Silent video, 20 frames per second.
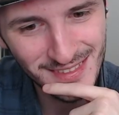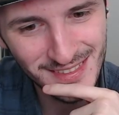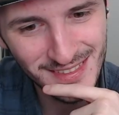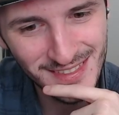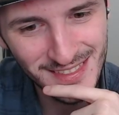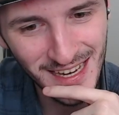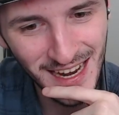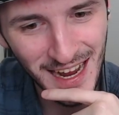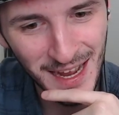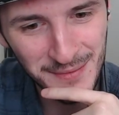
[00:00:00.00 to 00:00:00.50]

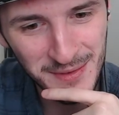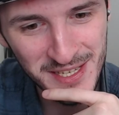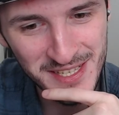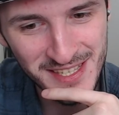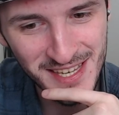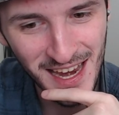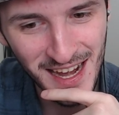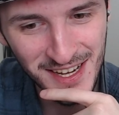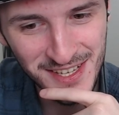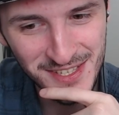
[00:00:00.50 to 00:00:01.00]
Damn, the
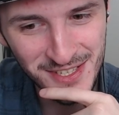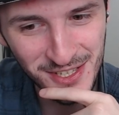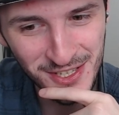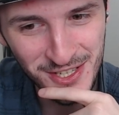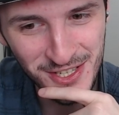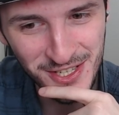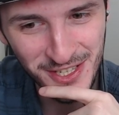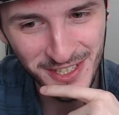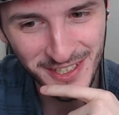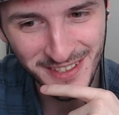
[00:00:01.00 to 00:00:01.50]
sex
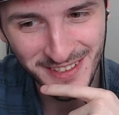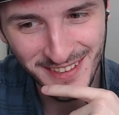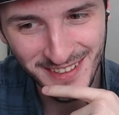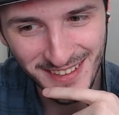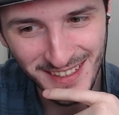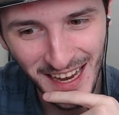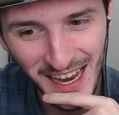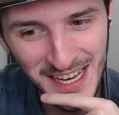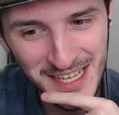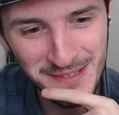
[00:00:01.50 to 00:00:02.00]
dungeon
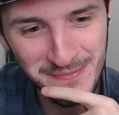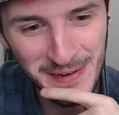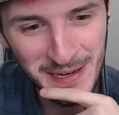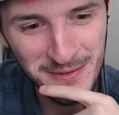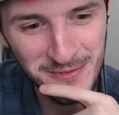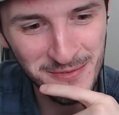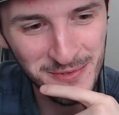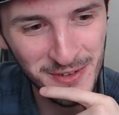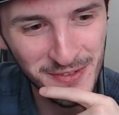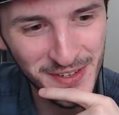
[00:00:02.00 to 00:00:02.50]
has
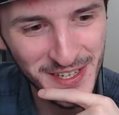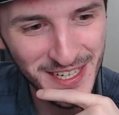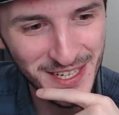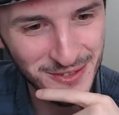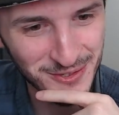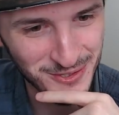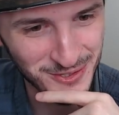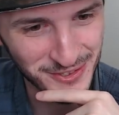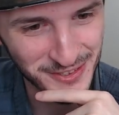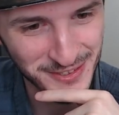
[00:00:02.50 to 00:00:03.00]
been
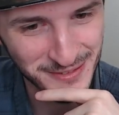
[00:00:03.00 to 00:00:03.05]
revealed.